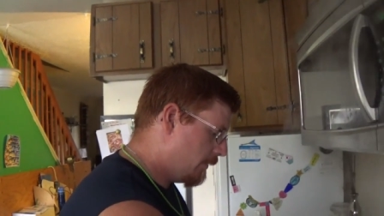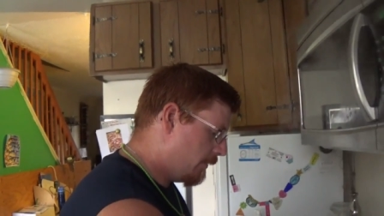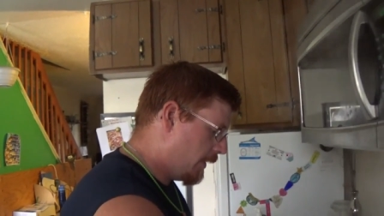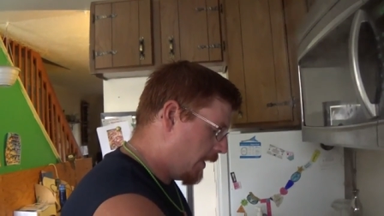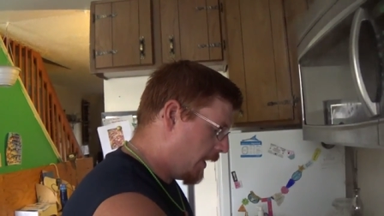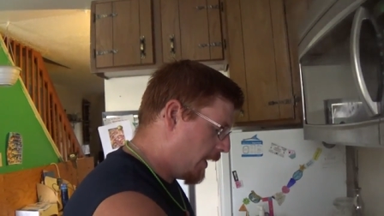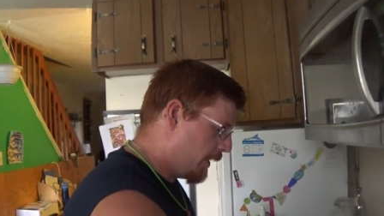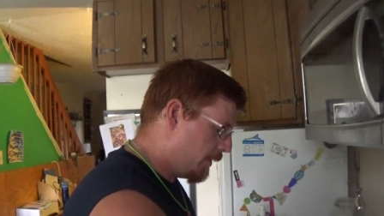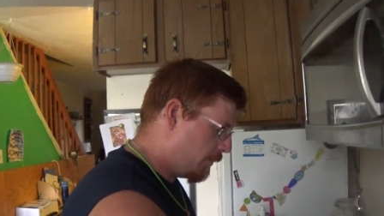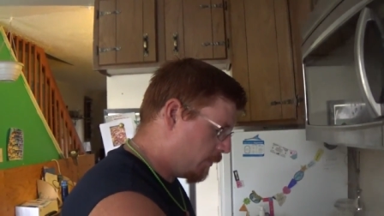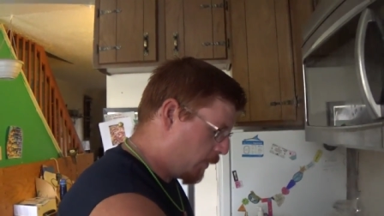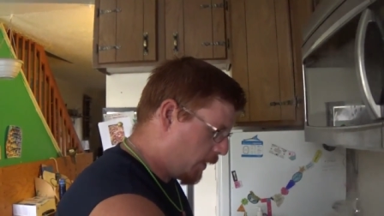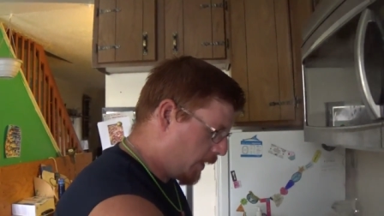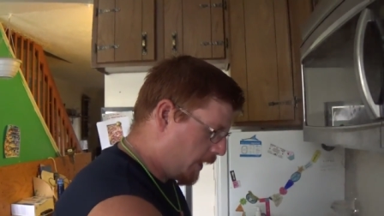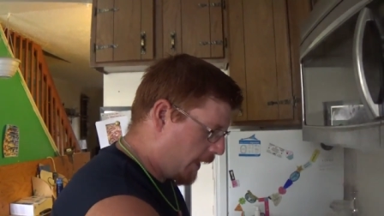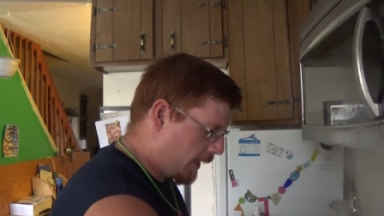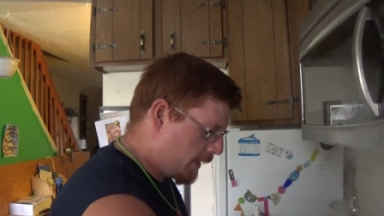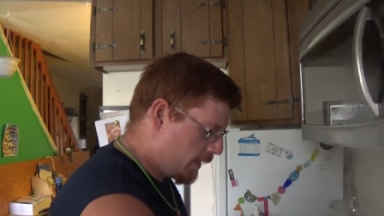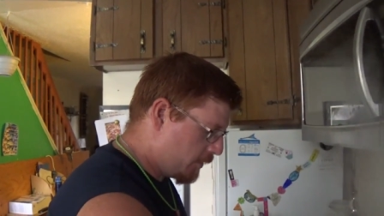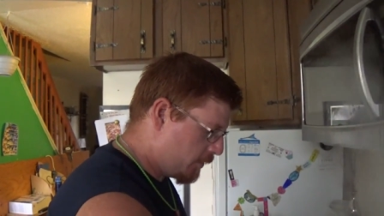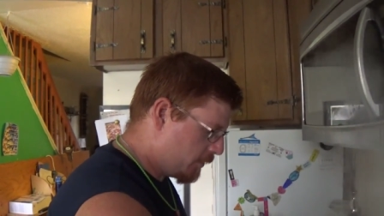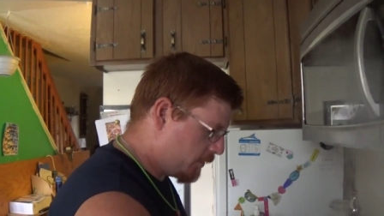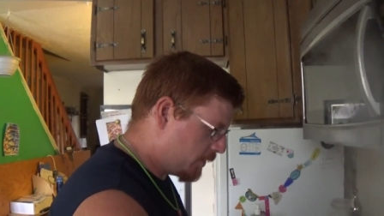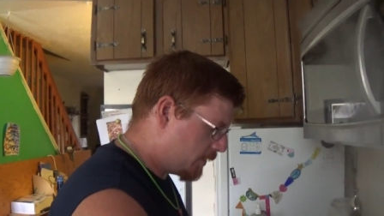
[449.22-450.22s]
than what I
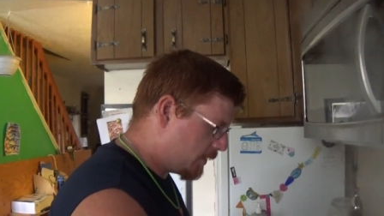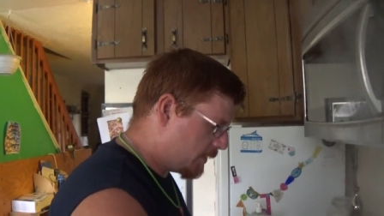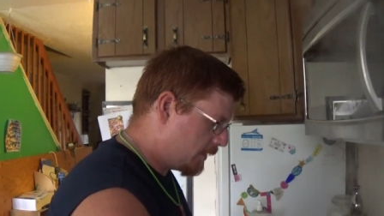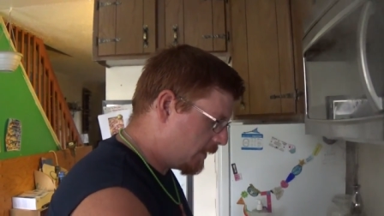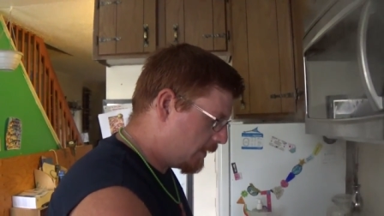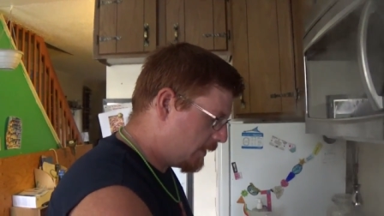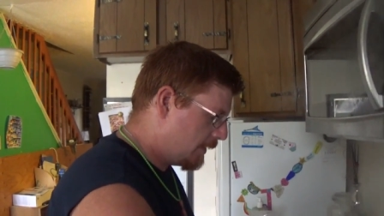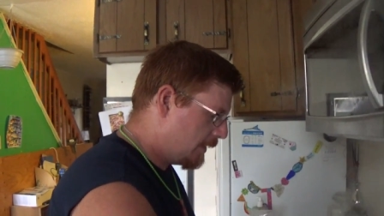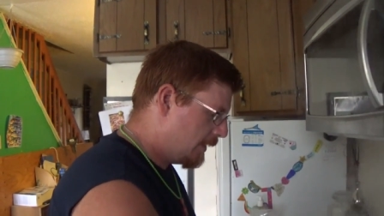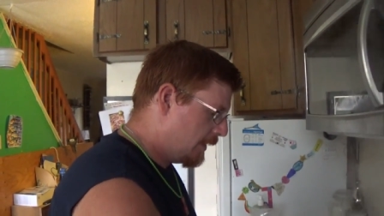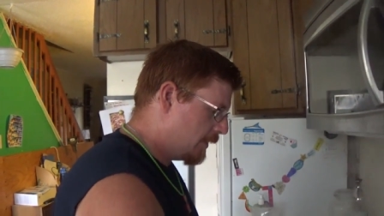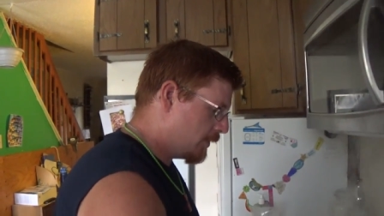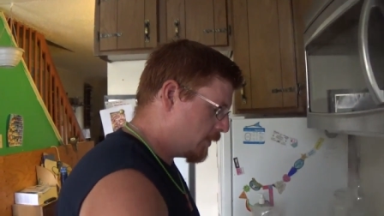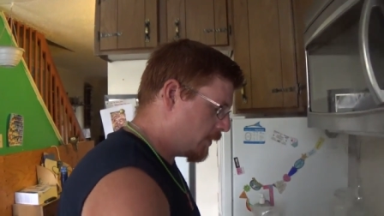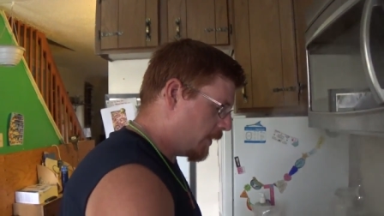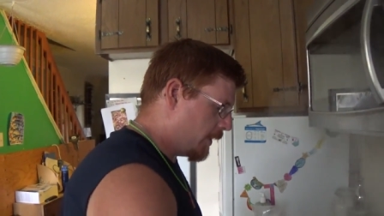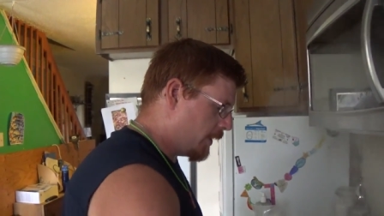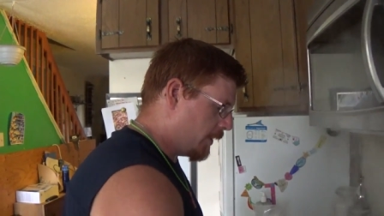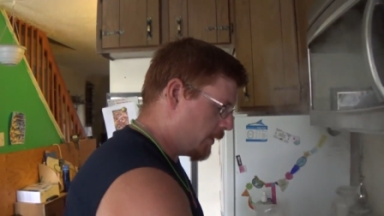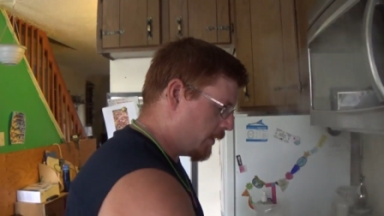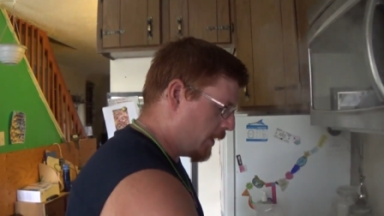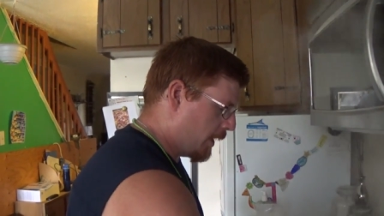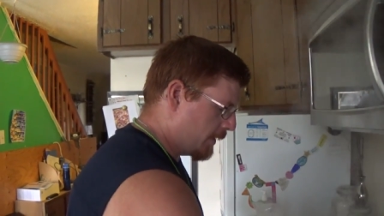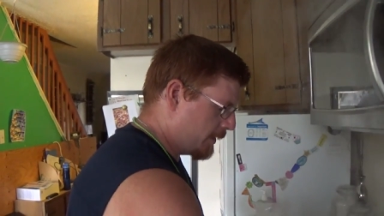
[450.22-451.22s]
used, so
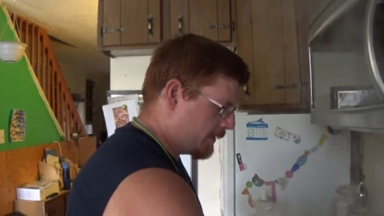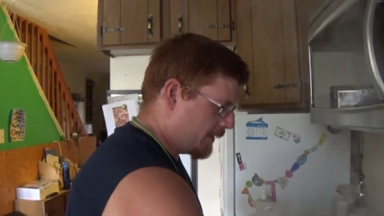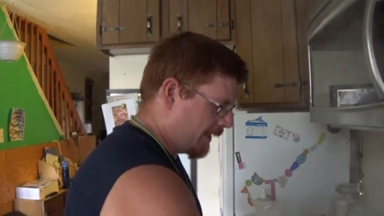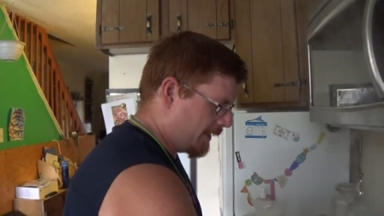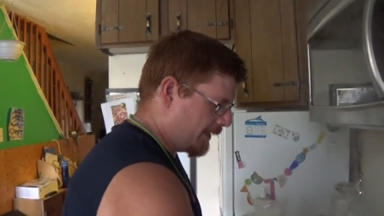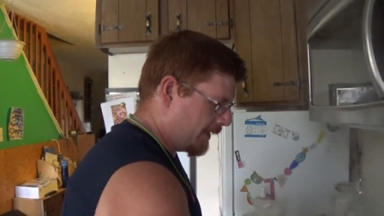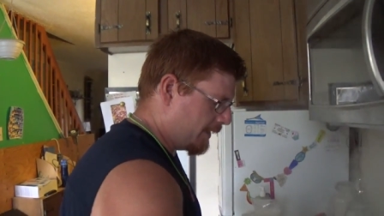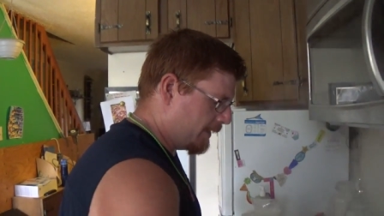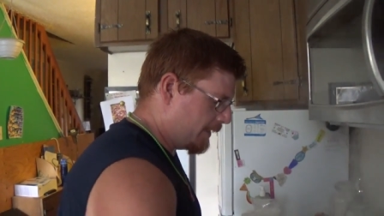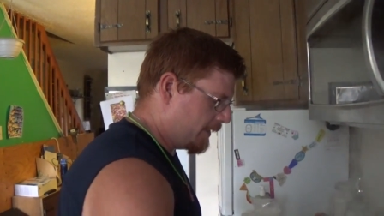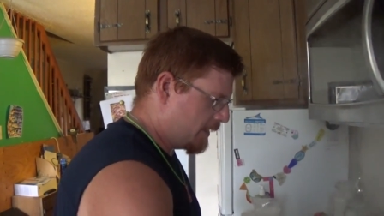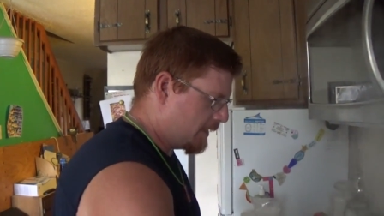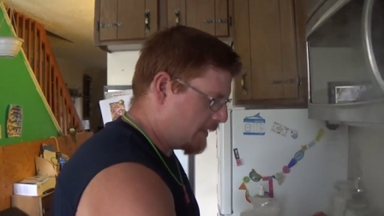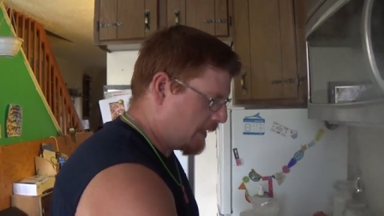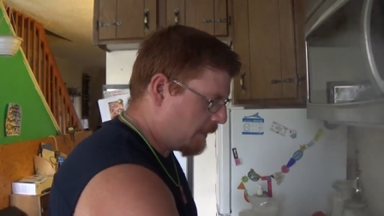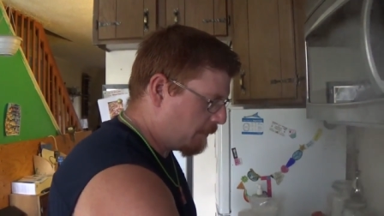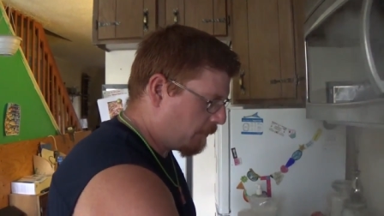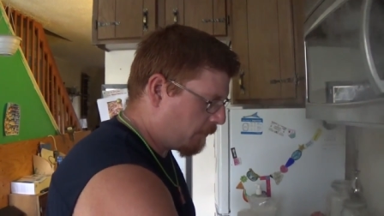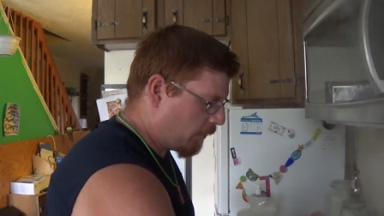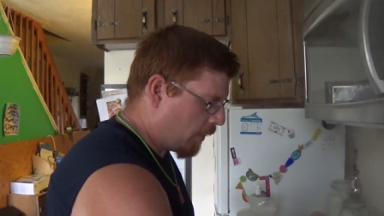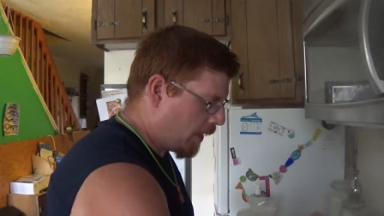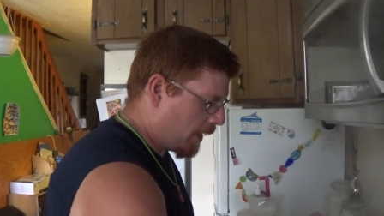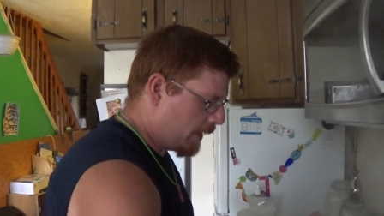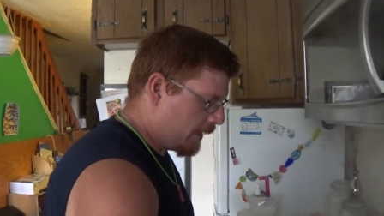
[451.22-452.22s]
you're not technically
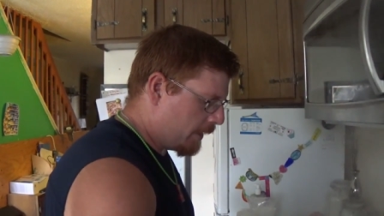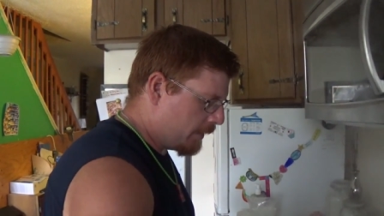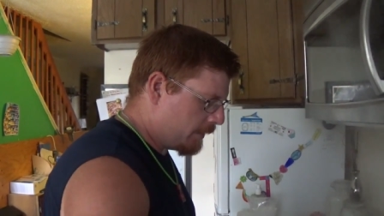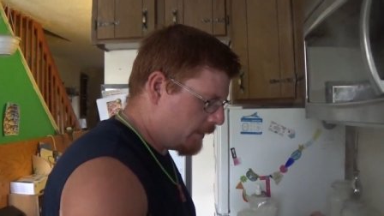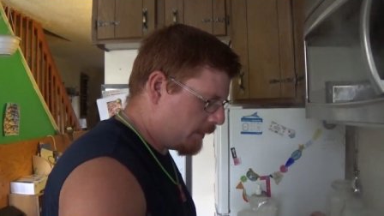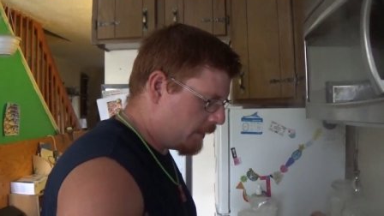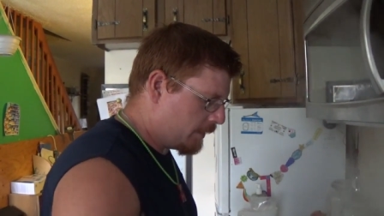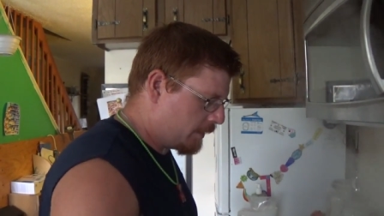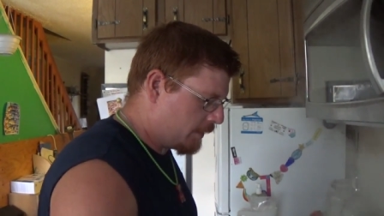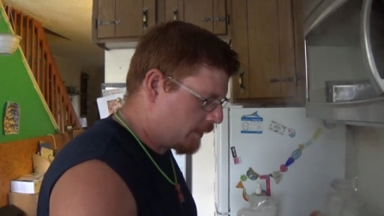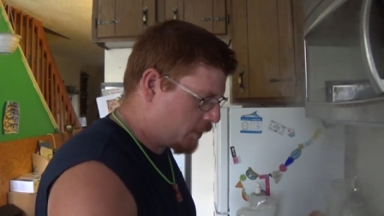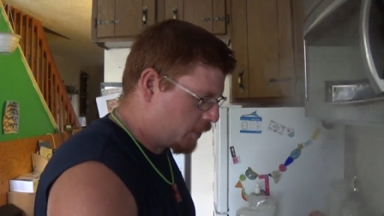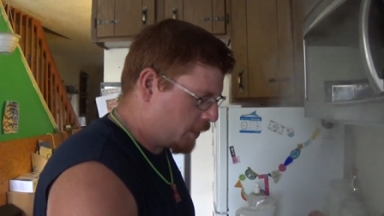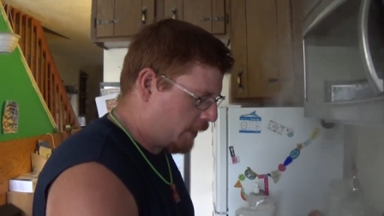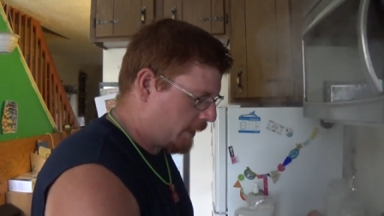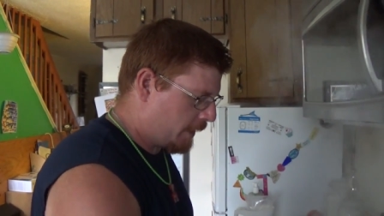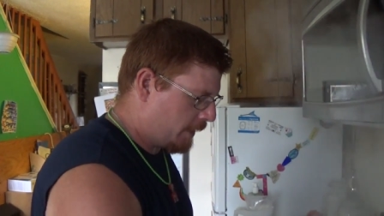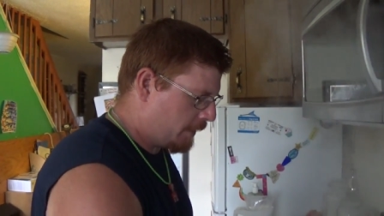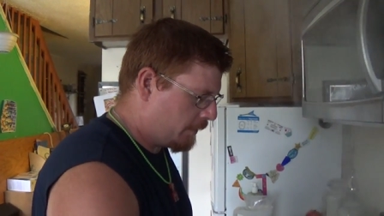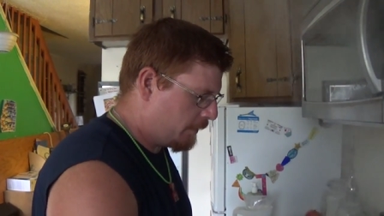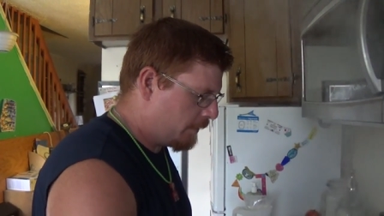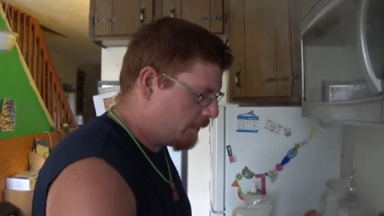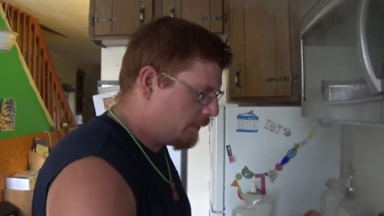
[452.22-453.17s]
deep frying the chicken.